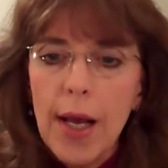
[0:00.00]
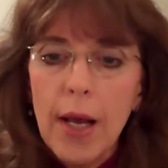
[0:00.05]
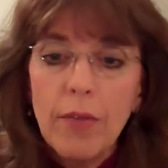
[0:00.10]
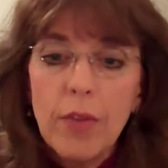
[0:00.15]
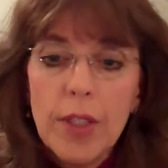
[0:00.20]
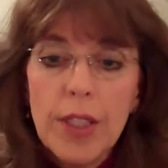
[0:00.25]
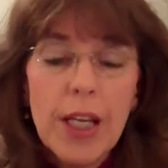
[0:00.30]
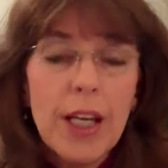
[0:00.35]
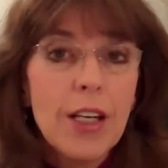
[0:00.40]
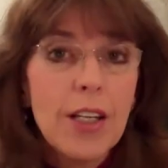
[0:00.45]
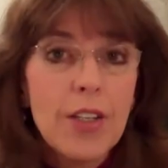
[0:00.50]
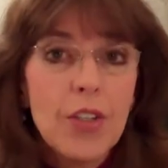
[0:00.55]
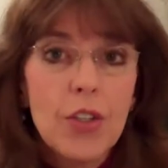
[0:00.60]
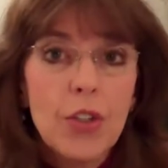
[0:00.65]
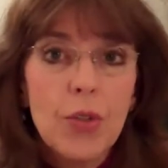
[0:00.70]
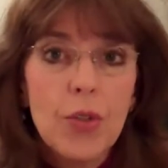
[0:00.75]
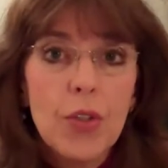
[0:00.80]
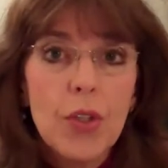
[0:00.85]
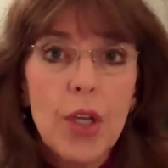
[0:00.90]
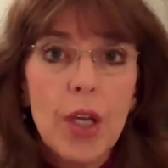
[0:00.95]
Every
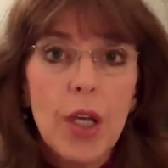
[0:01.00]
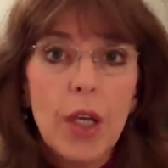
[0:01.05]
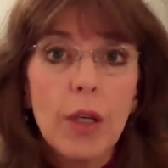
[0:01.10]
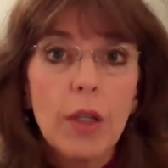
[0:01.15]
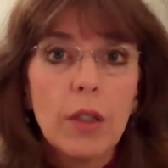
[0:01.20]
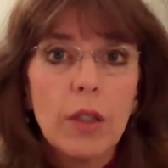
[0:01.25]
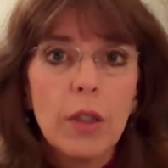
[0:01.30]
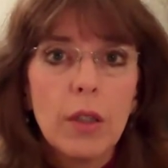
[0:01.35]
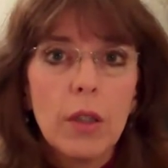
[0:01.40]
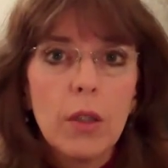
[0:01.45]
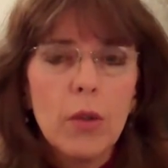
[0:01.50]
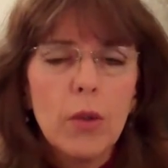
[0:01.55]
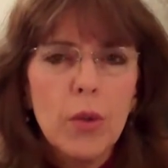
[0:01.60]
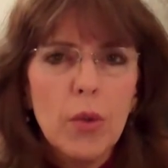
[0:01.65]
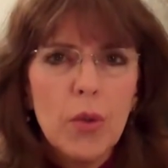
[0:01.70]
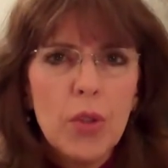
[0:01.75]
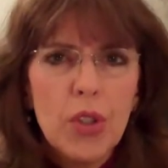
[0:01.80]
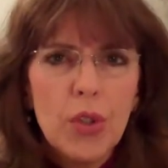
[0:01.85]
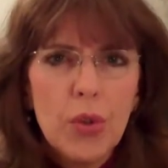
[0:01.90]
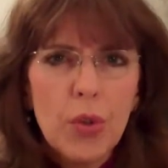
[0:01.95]
dentist you see,
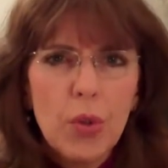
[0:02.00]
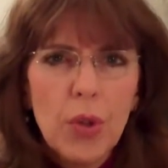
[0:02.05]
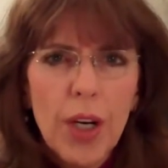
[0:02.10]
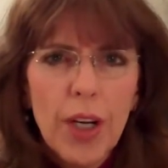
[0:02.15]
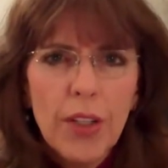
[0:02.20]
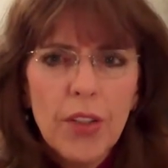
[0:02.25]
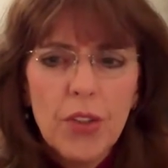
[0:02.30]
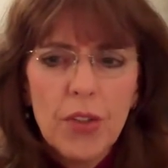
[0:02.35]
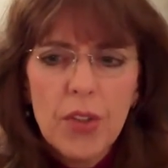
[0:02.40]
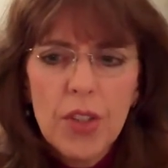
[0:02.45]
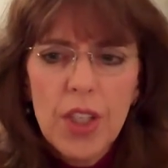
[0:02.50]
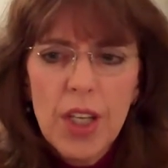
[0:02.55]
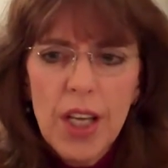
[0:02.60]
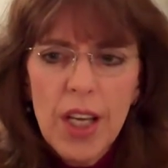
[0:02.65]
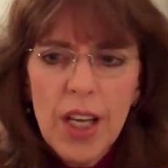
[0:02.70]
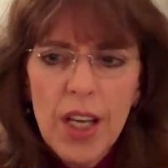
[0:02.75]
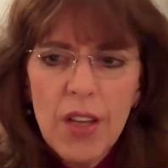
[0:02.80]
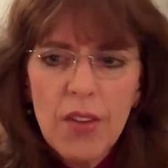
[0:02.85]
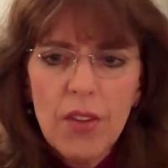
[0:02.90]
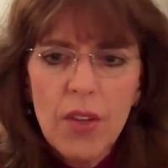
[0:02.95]
ooh, do you grind your
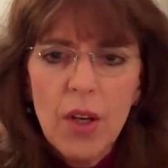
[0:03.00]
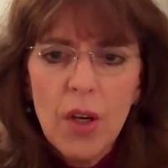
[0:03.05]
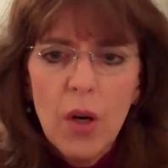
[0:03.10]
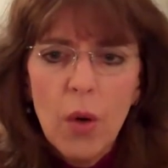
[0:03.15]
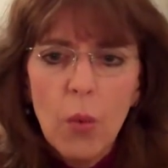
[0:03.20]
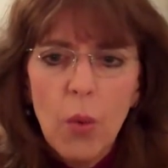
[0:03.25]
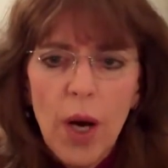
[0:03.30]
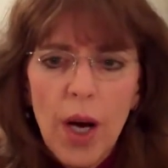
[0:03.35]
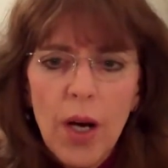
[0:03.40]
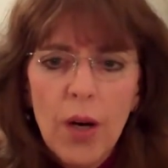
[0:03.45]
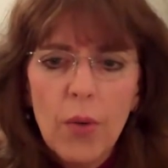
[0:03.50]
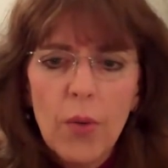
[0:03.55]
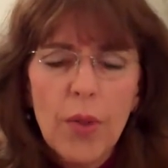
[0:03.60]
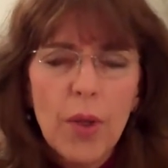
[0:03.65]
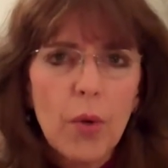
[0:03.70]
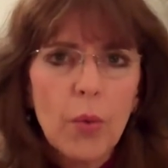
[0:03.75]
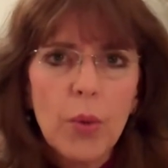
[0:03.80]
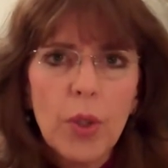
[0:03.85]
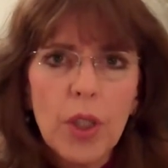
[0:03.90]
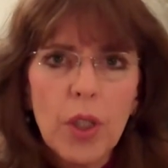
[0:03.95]
teeth? Wow,
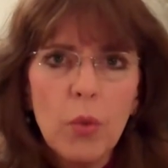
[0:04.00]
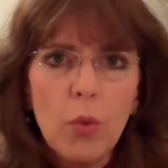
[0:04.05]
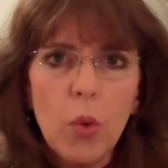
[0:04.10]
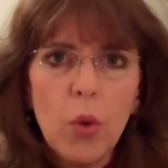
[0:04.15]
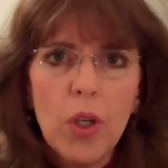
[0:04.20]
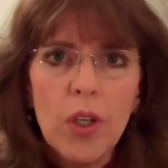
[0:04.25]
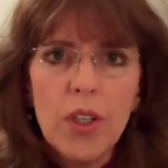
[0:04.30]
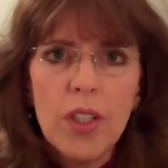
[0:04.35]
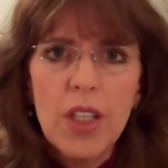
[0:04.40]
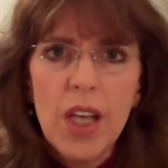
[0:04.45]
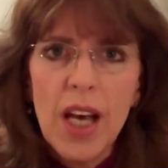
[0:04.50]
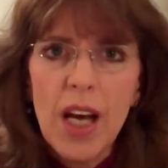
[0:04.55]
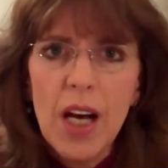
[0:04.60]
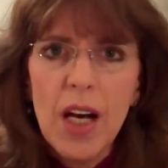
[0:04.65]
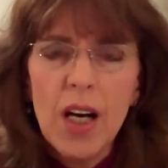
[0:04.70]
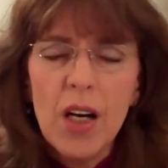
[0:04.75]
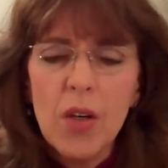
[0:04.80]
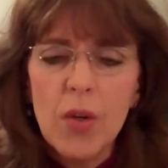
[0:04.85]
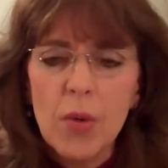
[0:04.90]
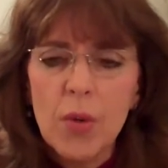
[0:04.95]
they're really worn
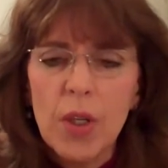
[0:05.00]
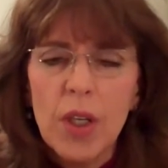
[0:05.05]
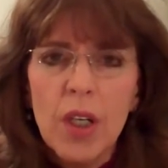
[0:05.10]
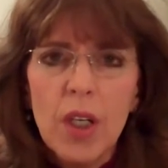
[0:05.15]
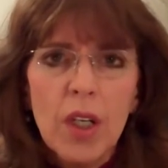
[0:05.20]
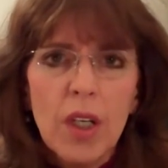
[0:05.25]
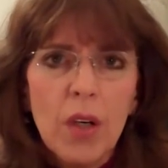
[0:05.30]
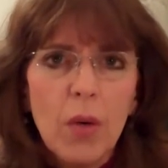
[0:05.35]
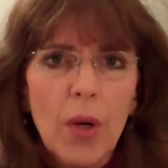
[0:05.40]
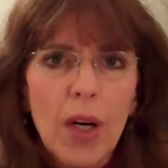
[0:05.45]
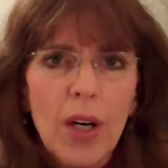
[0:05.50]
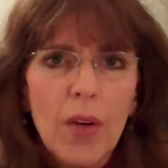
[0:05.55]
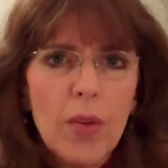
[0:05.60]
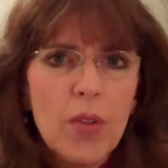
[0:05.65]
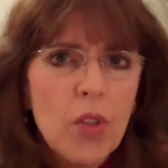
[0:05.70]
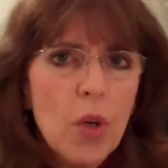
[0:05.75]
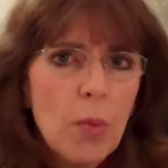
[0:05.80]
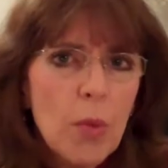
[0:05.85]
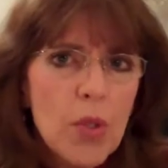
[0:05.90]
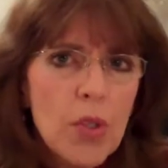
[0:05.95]
down. Wow,
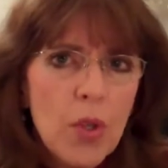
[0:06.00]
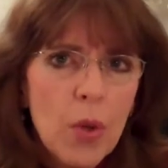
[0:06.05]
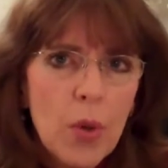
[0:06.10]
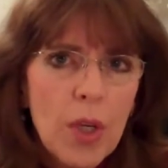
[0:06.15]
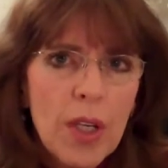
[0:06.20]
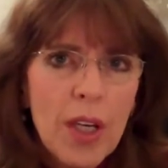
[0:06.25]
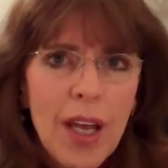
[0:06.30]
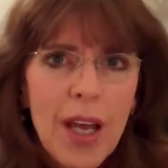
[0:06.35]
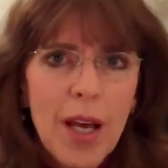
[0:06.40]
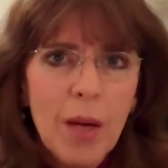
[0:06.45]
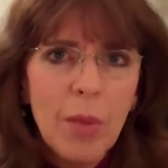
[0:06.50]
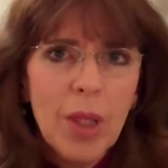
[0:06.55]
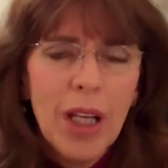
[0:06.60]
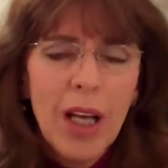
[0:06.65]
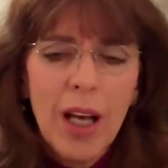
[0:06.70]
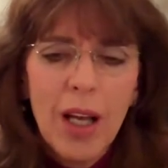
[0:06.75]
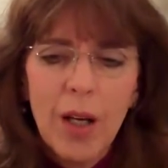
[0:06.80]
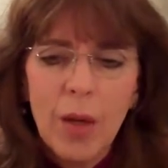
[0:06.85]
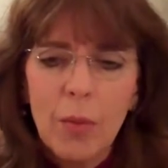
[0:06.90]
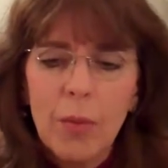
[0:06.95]
there's almost no enamel
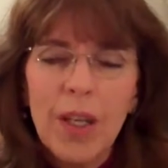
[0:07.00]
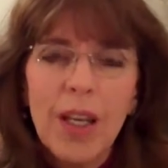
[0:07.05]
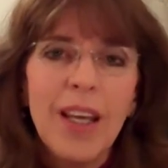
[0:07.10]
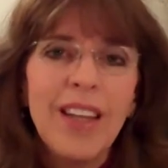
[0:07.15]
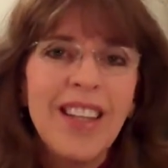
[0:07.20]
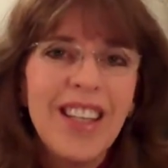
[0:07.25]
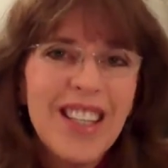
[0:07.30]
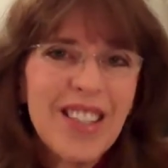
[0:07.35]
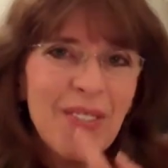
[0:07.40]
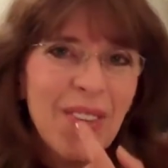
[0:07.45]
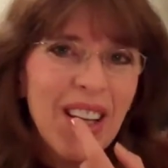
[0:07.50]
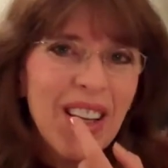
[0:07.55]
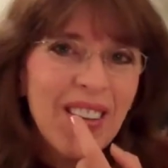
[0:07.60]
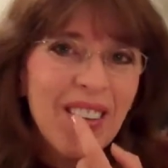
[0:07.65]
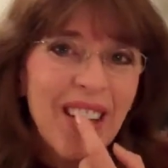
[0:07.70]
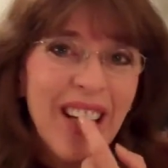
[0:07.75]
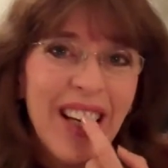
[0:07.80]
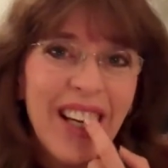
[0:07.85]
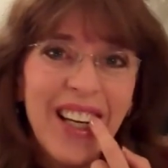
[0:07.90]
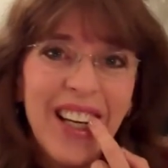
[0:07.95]
on them. And these, by
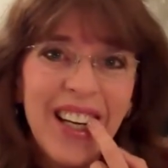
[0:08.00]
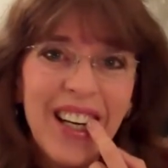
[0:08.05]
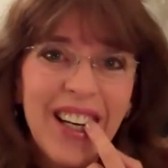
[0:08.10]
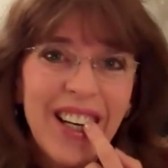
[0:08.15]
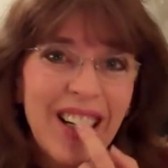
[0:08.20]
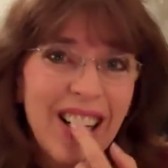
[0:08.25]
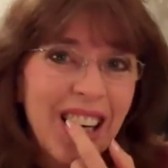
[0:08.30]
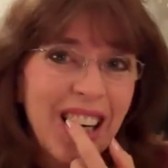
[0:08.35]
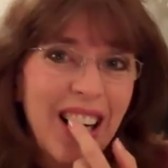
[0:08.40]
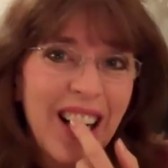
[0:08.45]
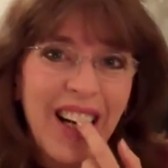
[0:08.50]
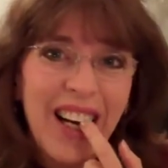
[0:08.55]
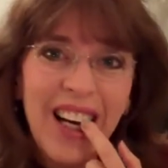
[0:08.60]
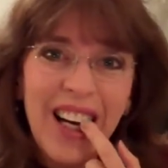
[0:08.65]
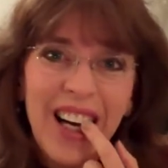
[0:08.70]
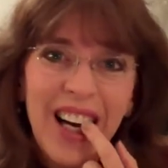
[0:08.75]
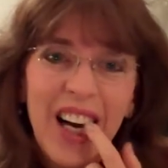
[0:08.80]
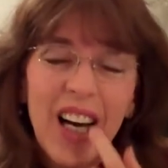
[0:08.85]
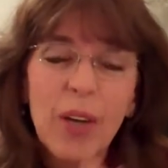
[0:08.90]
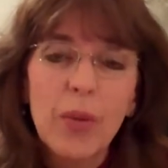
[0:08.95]
the way,
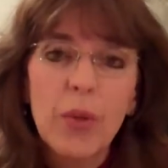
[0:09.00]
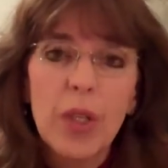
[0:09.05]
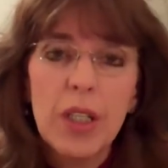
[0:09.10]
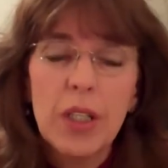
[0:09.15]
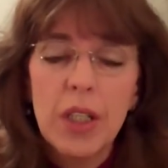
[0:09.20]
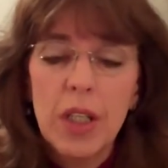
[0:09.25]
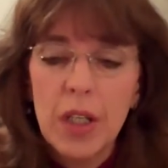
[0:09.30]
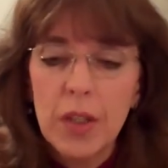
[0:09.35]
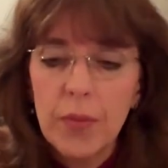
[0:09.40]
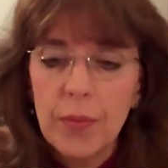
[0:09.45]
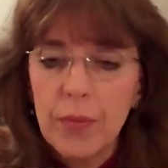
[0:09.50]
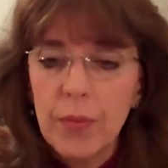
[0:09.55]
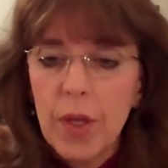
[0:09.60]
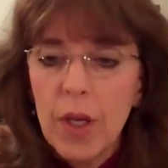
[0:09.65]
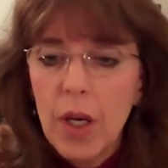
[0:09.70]
are redone.